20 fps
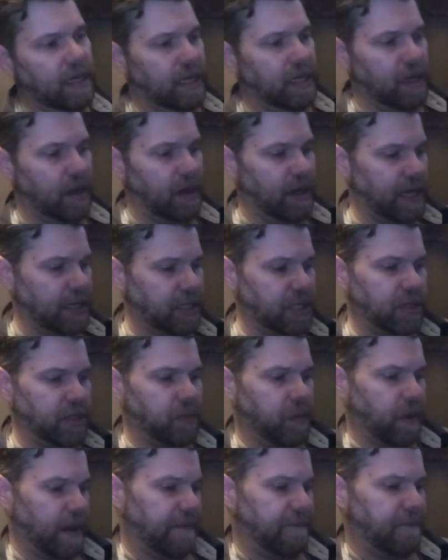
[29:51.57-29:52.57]
You got your
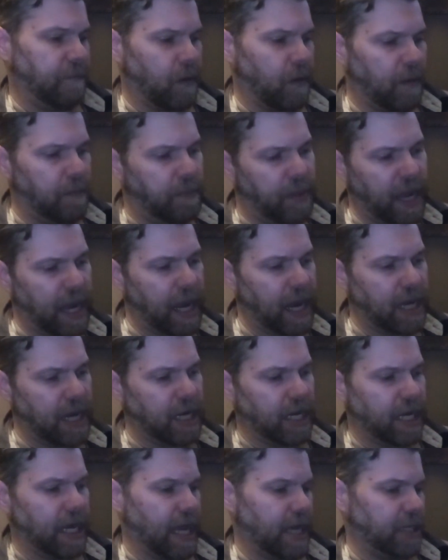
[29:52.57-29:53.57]
24
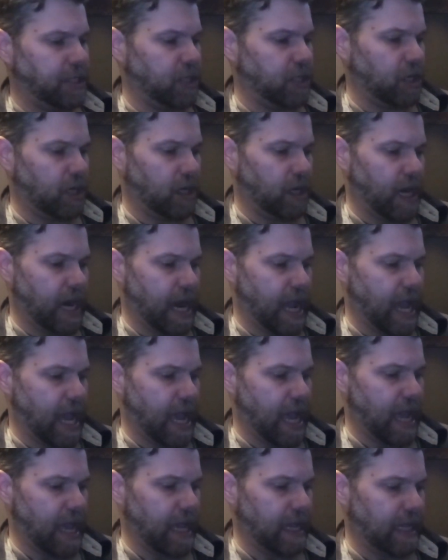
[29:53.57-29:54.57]
pin, you got
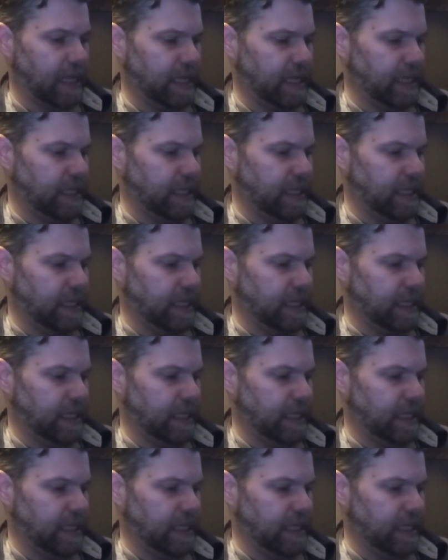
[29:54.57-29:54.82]
your